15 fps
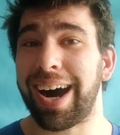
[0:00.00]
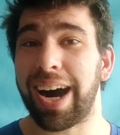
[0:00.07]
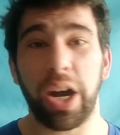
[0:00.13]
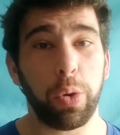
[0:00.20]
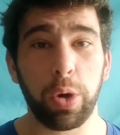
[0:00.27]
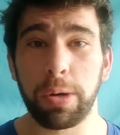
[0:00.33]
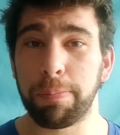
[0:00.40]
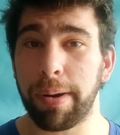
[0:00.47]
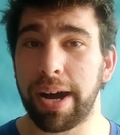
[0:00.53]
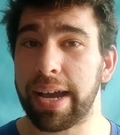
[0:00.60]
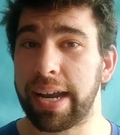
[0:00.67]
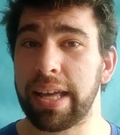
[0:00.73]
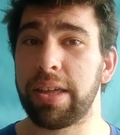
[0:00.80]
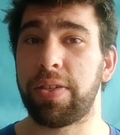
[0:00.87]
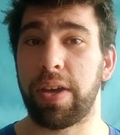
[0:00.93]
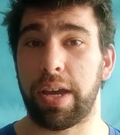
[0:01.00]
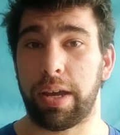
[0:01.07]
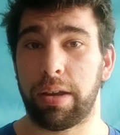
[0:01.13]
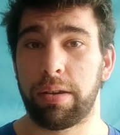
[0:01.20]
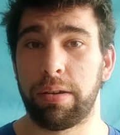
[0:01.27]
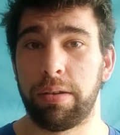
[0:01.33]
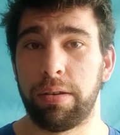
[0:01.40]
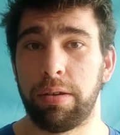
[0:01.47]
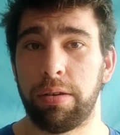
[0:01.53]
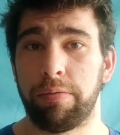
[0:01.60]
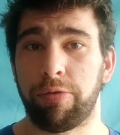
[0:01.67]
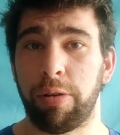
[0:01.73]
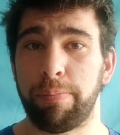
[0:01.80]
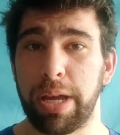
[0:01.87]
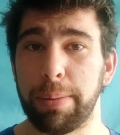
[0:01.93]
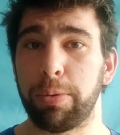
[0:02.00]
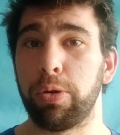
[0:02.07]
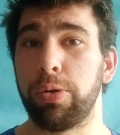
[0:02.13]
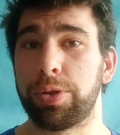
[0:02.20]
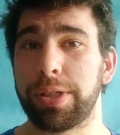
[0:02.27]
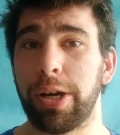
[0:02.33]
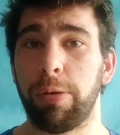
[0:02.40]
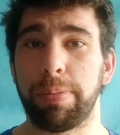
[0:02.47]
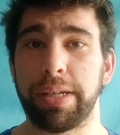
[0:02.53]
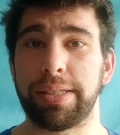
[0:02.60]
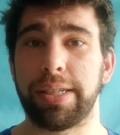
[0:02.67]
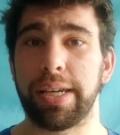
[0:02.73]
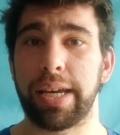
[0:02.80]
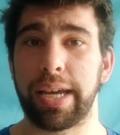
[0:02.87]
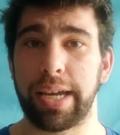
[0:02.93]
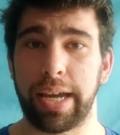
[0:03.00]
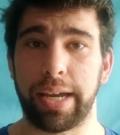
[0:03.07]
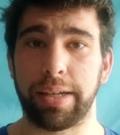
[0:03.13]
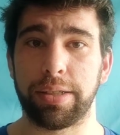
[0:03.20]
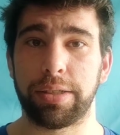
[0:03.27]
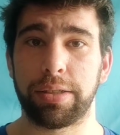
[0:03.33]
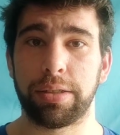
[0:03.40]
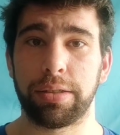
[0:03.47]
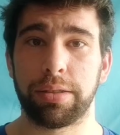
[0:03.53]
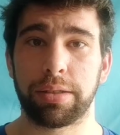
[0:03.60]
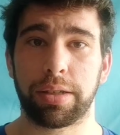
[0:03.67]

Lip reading: I wouldn't buy anything from people who sell BCAAs.